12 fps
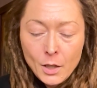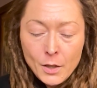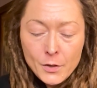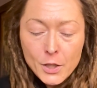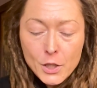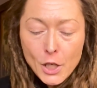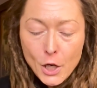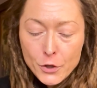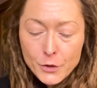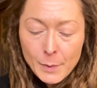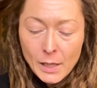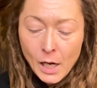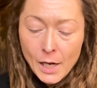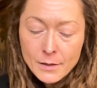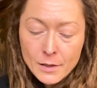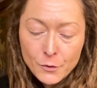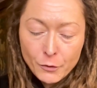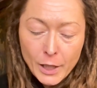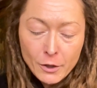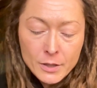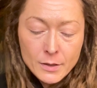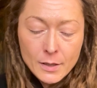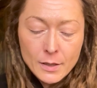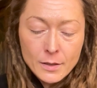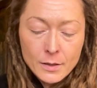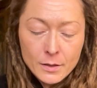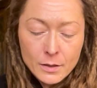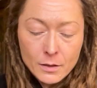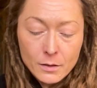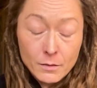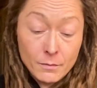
The nose behind this fragrance is